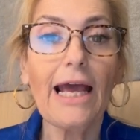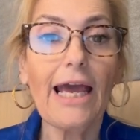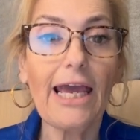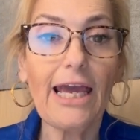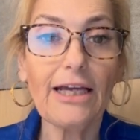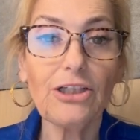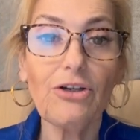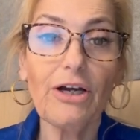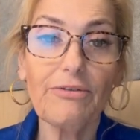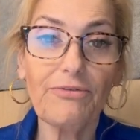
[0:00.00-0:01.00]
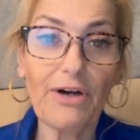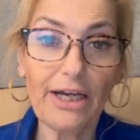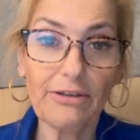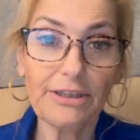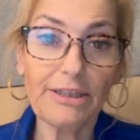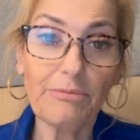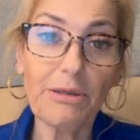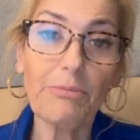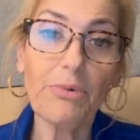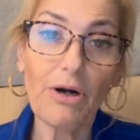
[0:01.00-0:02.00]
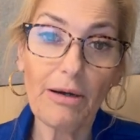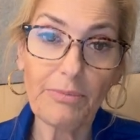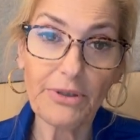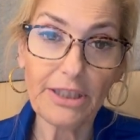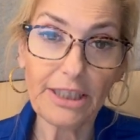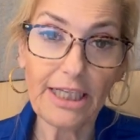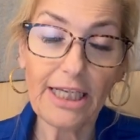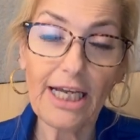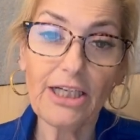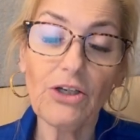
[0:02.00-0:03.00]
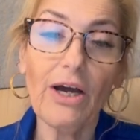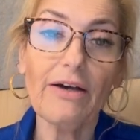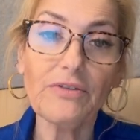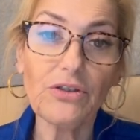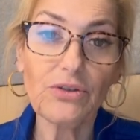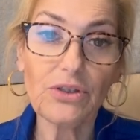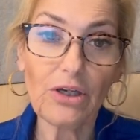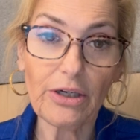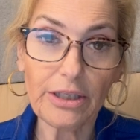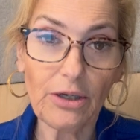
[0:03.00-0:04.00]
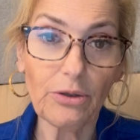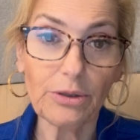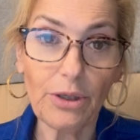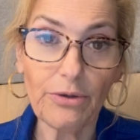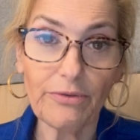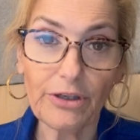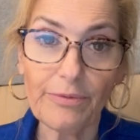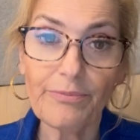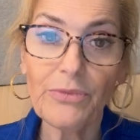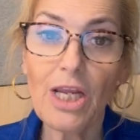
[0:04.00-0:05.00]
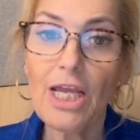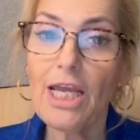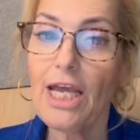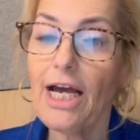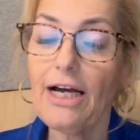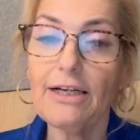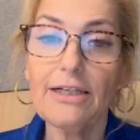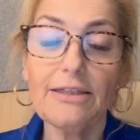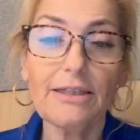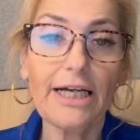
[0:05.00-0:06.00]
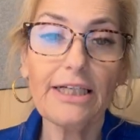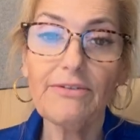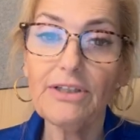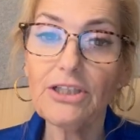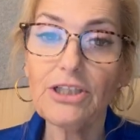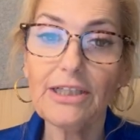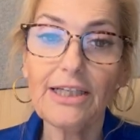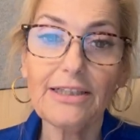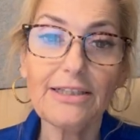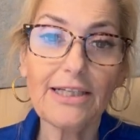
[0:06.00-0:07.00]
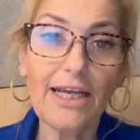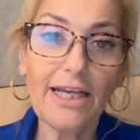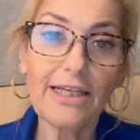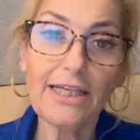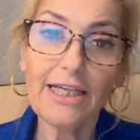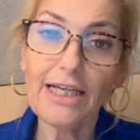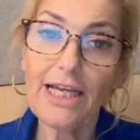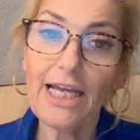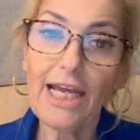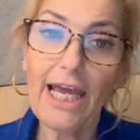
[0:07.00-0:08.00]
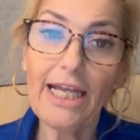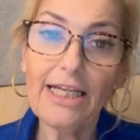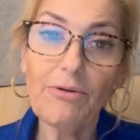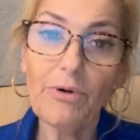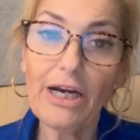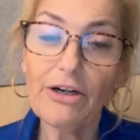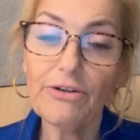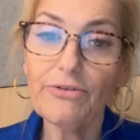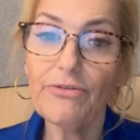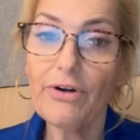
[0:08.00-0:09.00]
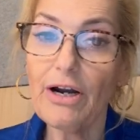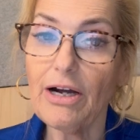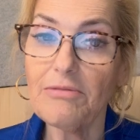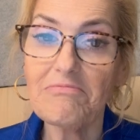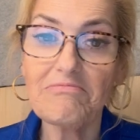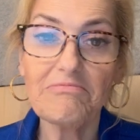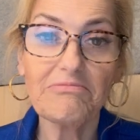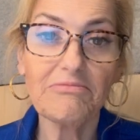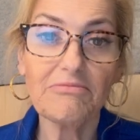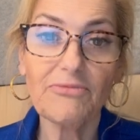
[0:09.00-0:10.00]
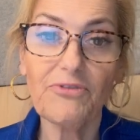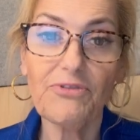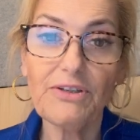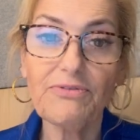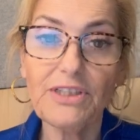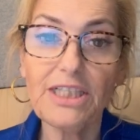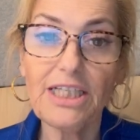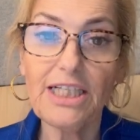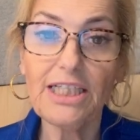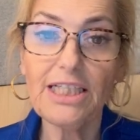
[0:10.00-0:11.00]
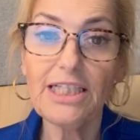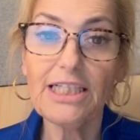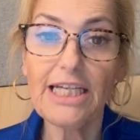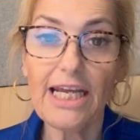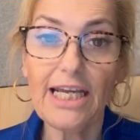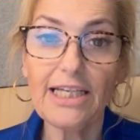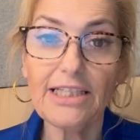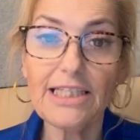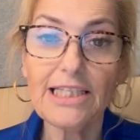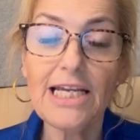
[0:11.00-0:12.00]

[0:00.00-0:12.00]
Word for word: and you have filed them improperly and you have to start all over. Uh, an eviction can take anywhere from 15 days